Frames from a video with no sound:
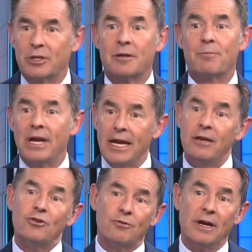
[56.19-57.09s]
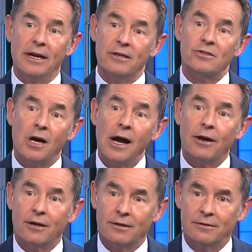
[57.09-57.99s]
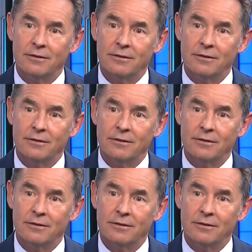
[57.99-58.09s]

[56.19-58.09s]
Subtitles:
but the pain trade is higher.